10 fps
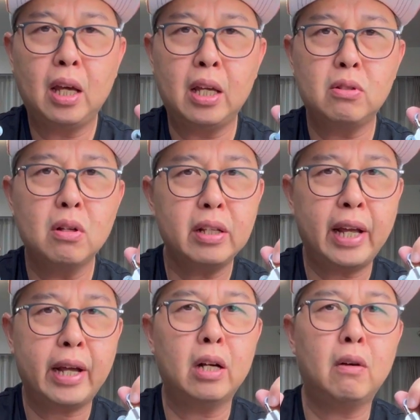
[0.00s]
it's not
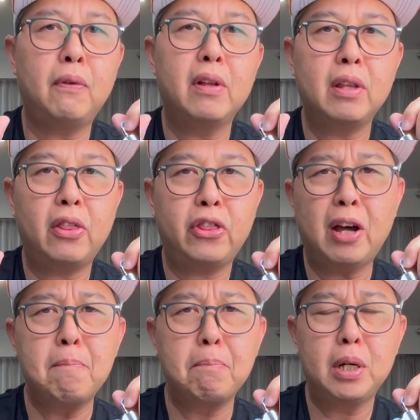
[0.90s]
that kind of
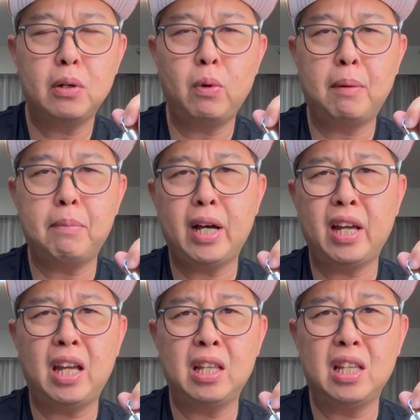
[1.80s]
thump whereby
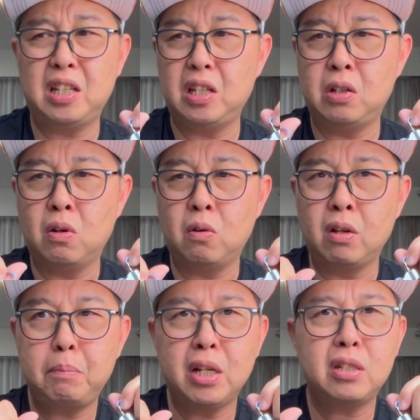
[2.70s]
it, you know,
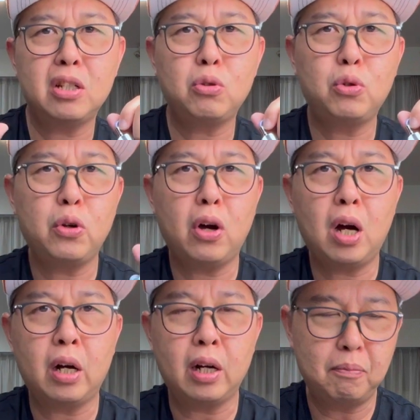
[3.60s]
it pierces through your
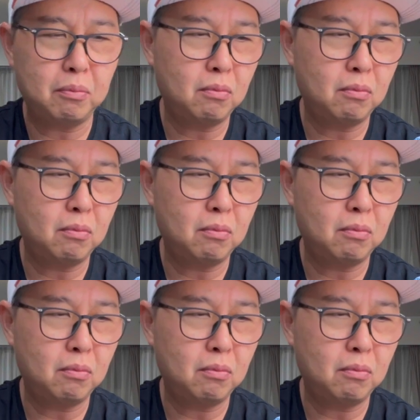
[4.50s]
heart.